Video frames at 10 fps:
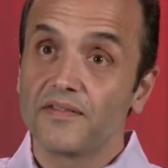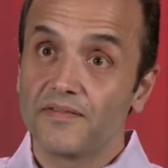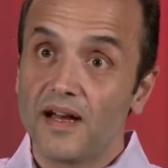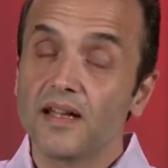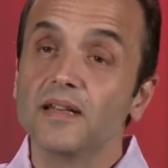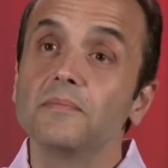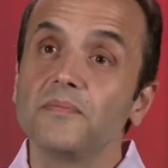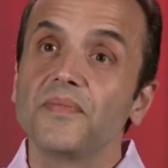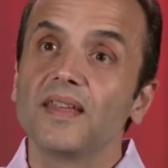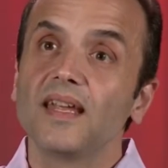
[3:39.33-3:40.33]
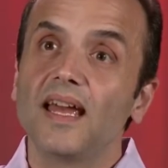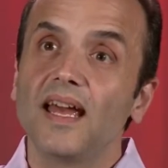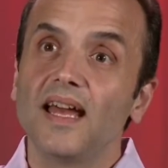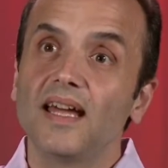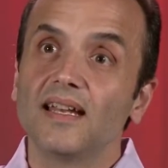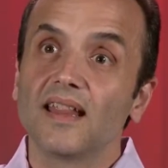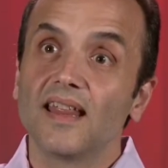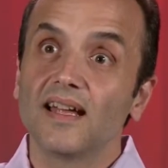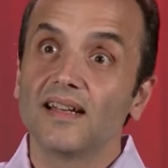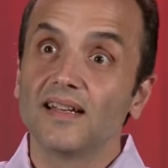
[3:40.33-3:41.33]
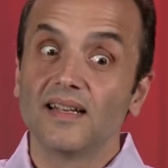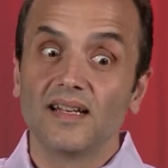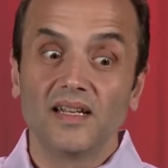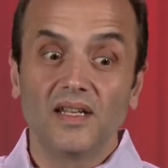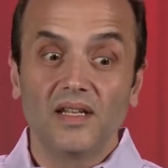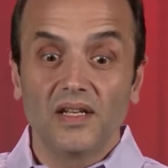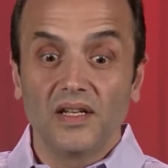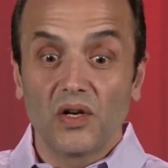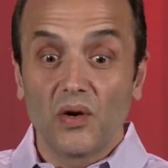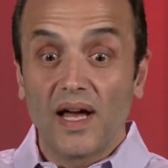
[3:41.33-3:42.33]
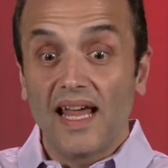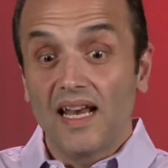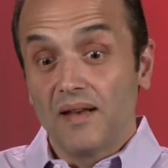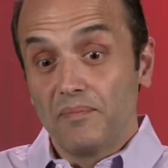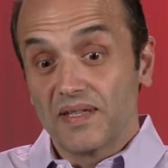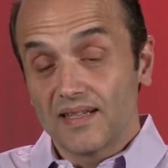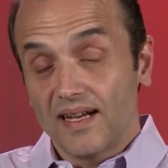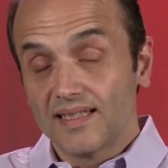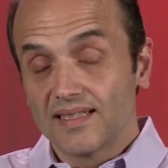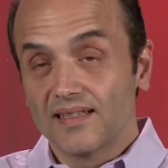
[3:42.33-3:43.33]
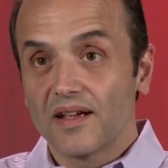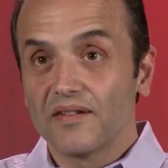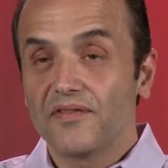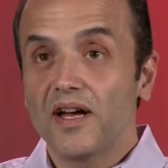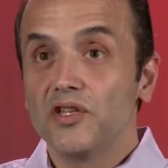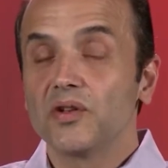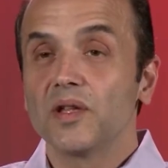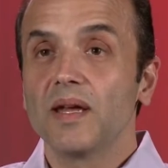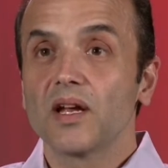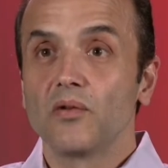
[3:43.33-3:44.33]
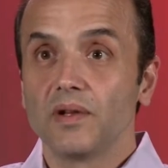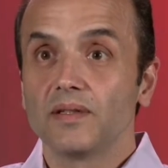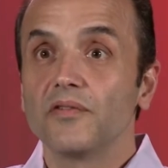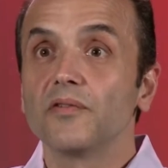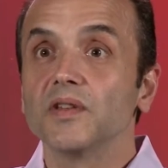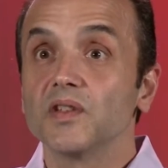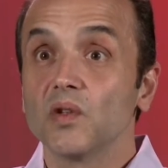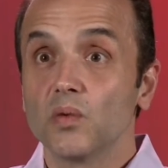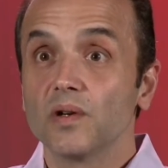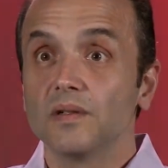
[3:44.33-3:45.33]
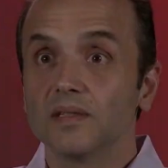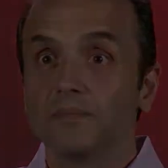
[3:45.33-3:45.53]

of fun and that, you know, and besides a lot of fun, you can make a real difference in the world.